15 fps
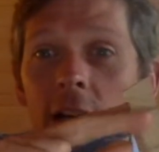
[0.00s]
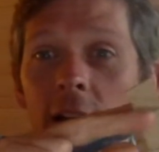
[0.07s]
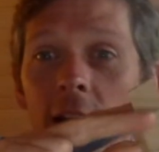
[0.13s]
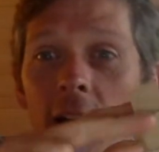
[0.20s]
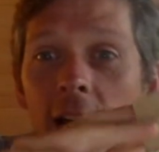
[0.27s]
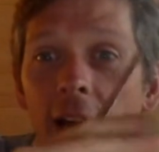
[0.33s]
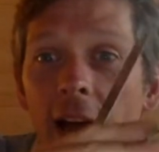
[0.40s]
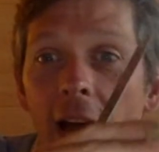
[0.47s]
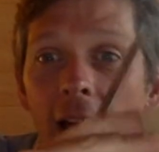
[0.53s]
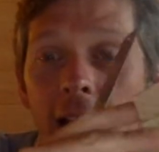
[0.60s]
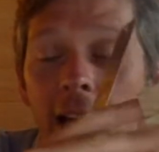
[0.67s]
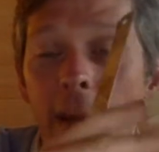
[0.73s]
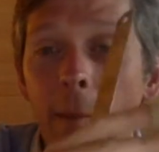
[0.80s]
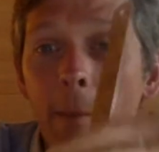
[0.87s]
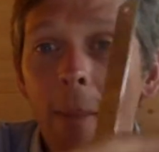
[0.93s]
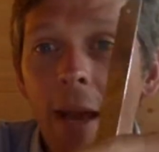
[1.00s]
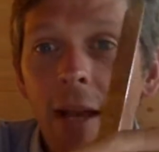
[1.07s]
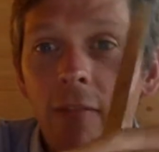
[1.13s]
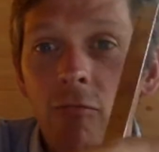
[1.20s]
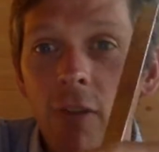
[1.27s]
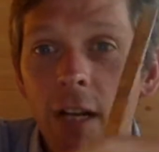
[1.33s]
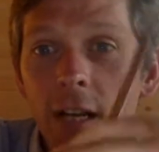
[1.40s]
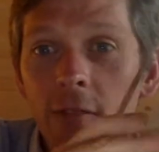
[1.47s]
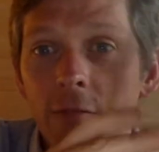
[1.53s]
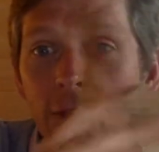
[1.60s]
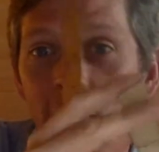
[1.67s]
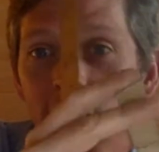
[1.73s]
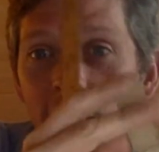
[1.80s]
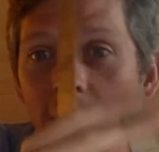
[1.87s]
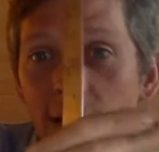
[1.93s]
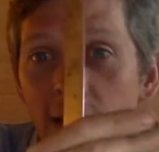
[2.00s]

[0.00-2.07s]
and can bend really